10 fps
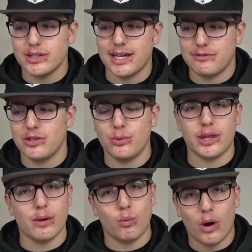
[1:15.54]
what does that have to do
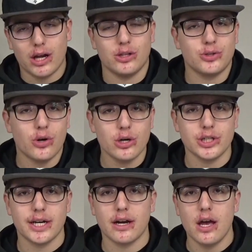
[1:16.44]
with wireless
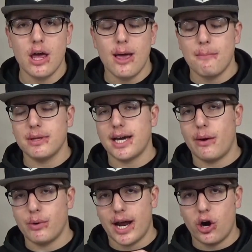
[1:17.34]
charging? But
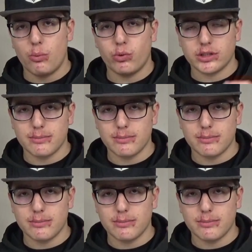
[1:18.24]
that would help with